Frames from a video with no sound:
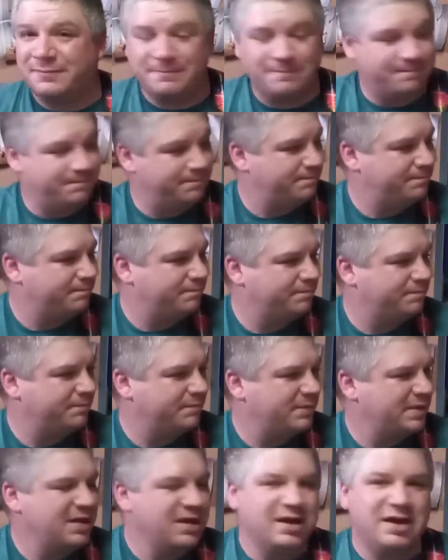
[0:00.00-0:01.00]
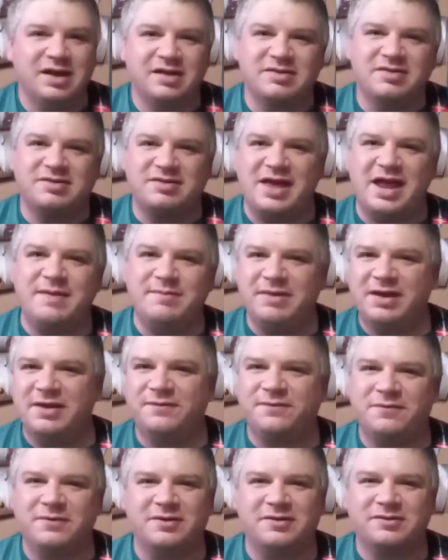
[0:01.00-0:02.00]
It's the same
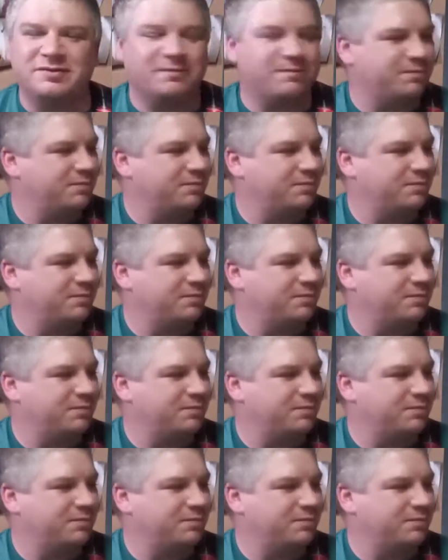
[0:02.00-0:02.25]
difference.